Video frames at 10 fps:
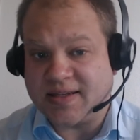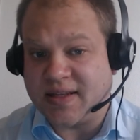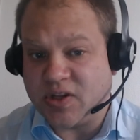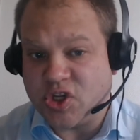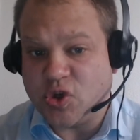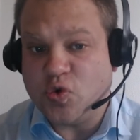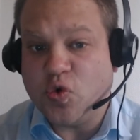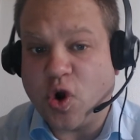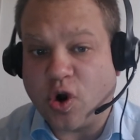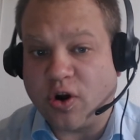in
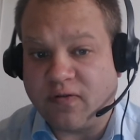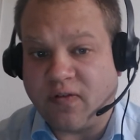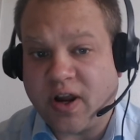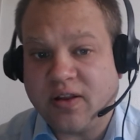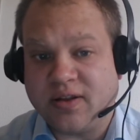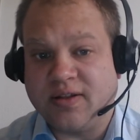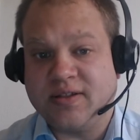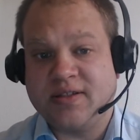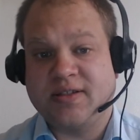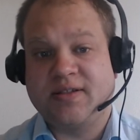"You are violent,"